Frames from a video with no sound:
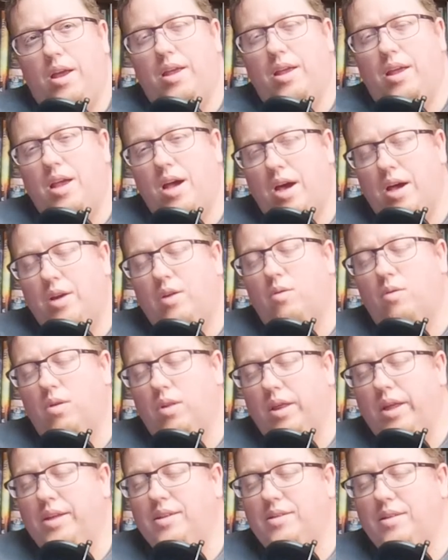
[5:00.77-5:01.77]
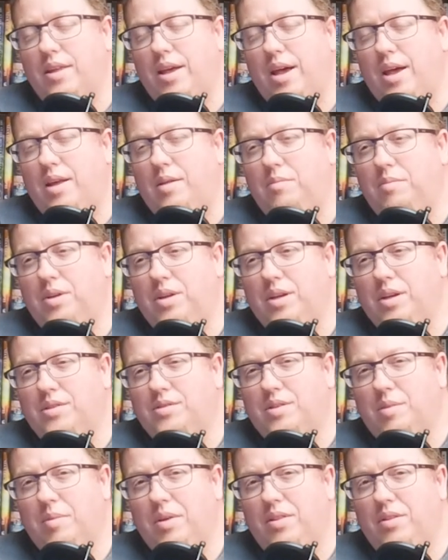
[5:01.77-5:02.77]
I can kind of relate to that
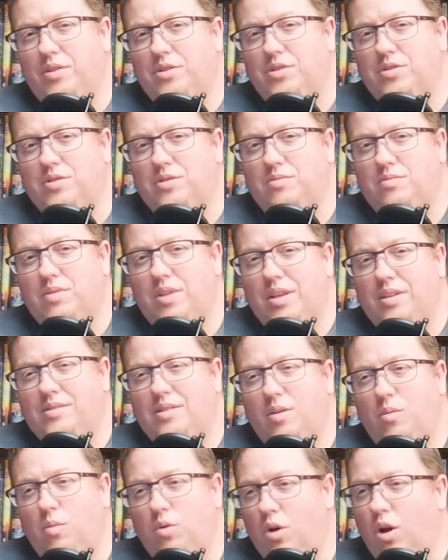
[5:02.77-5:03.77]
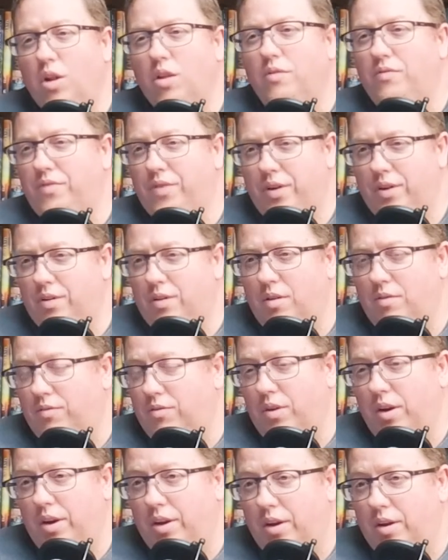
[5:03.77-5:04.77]
because, I mean, there's things that we're all af-
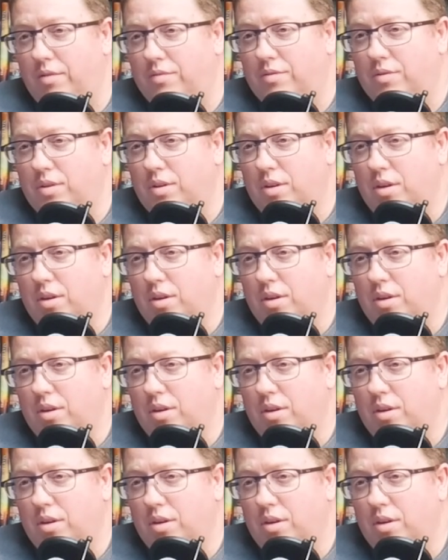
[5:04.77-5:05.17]
afraid of.